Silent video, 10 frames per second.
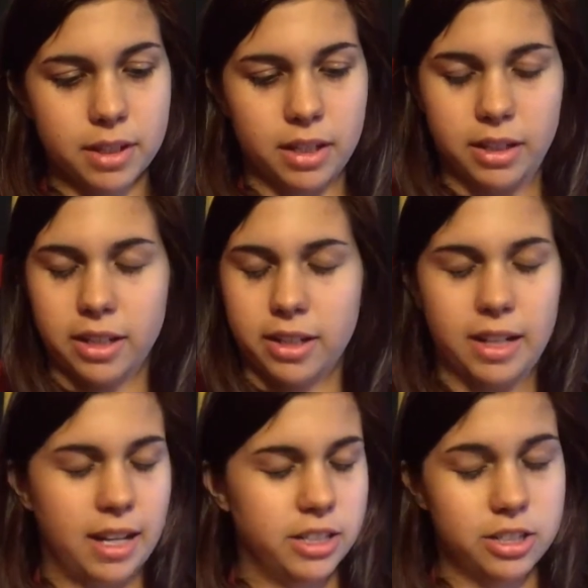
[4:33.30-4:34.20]
And the other
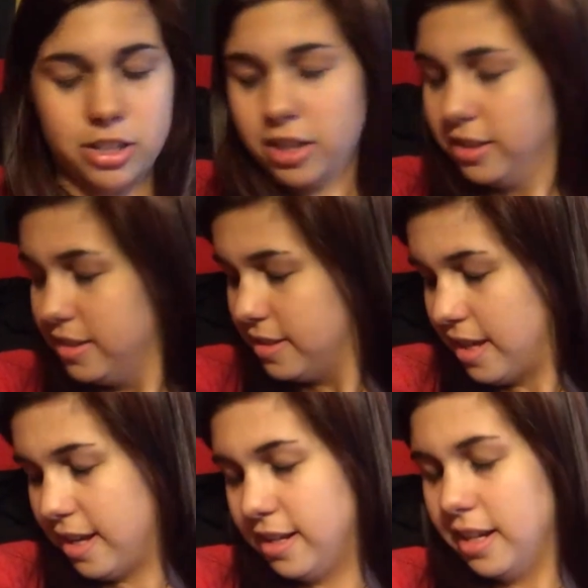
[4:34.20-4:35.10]
guy just turns his
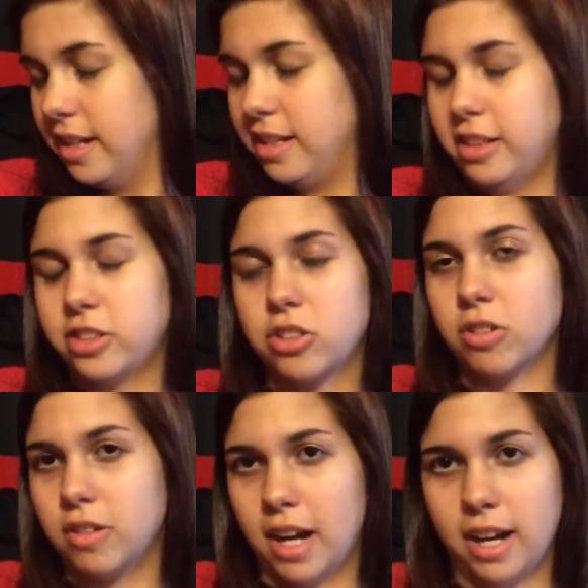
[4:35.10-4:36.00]
head and he's
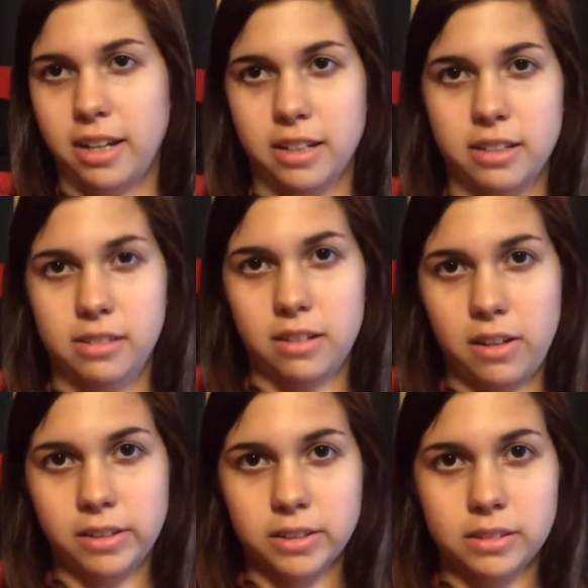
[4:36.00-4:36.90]
crying and
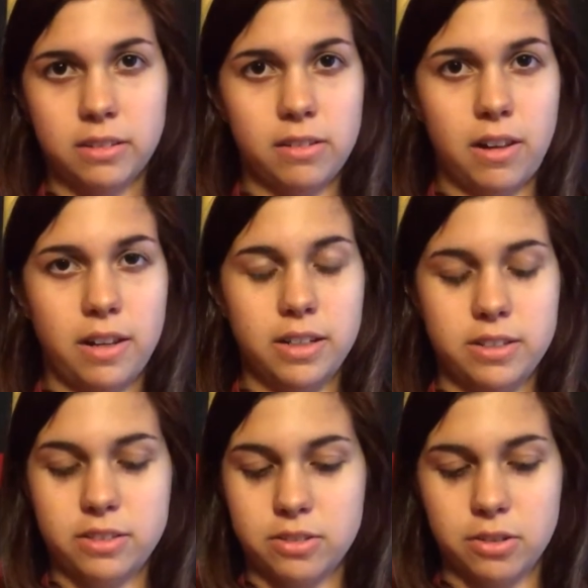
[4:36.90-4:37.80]
he's
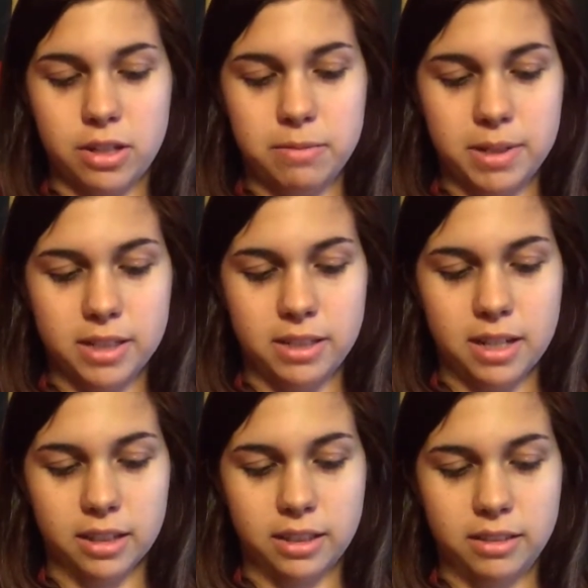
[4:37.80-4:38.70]
screaming and
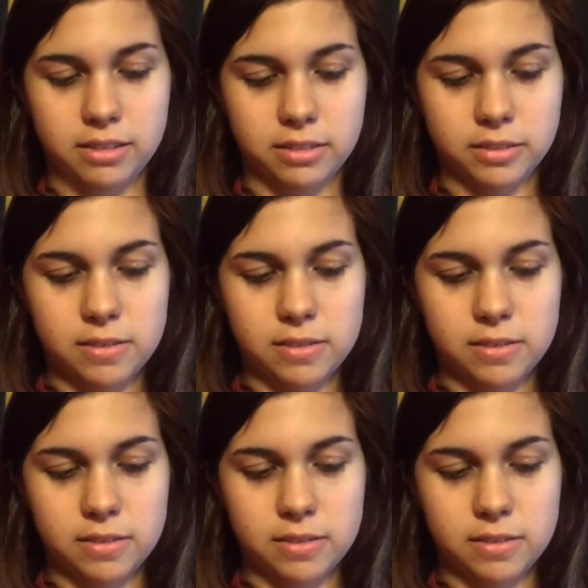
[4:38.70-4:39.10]
yelling.